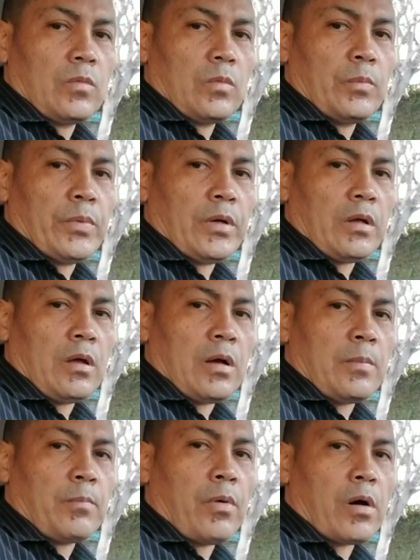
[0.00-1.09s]
Put uh,
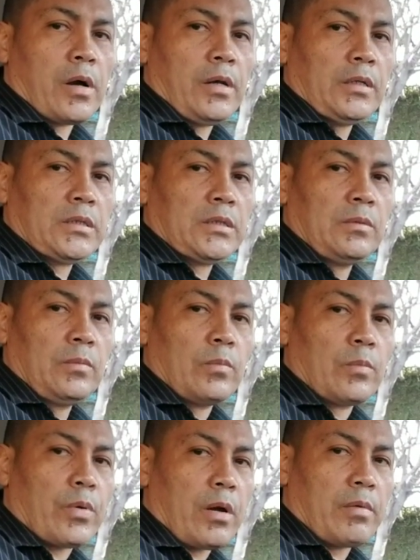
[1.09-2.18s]
parties,
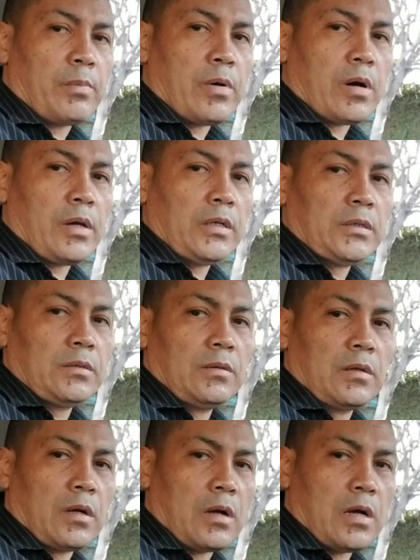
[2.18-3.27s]
private parties,
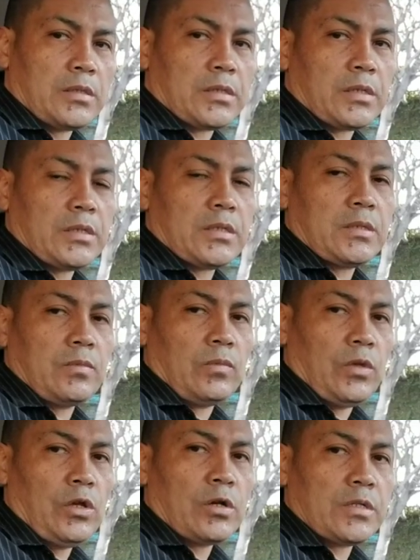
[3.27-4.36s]
concerts, New
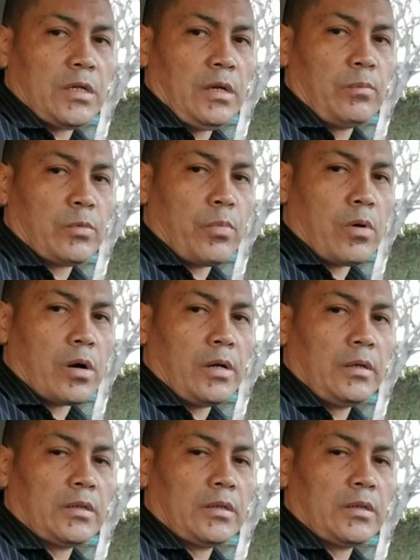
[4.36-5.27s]
Year's Eve parties.